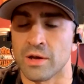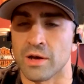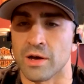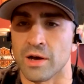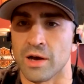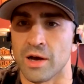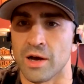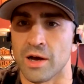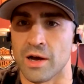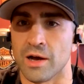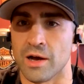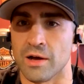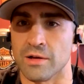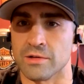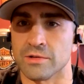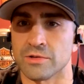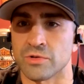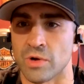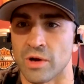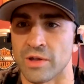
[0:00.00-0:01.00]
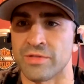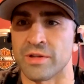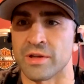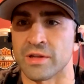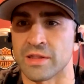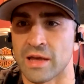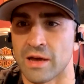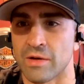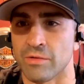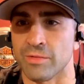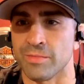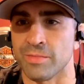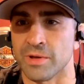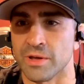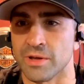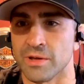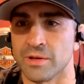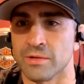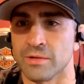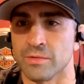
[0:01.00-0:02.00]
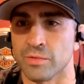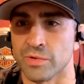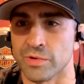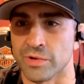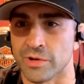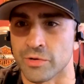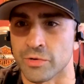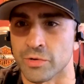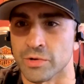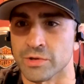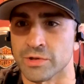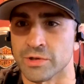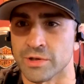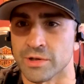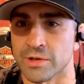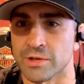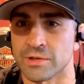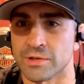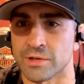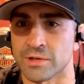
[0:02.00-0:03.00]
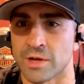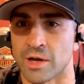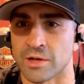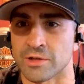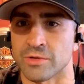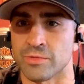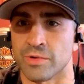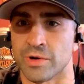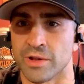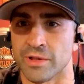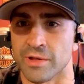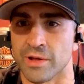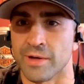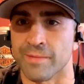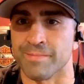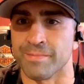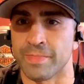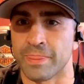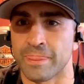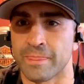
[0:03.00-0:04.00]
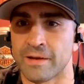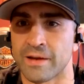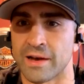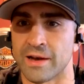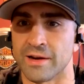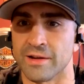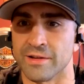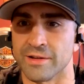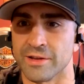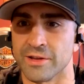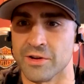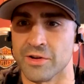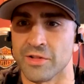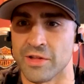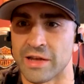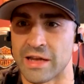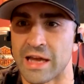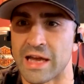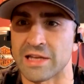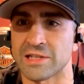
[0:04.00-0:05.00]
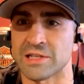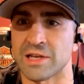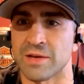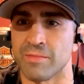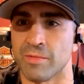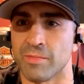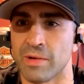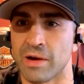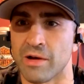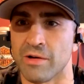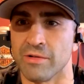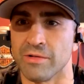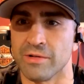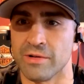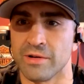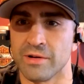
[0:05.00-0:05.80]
So I think that would be really cool to talk to one of them, kind of, ask them about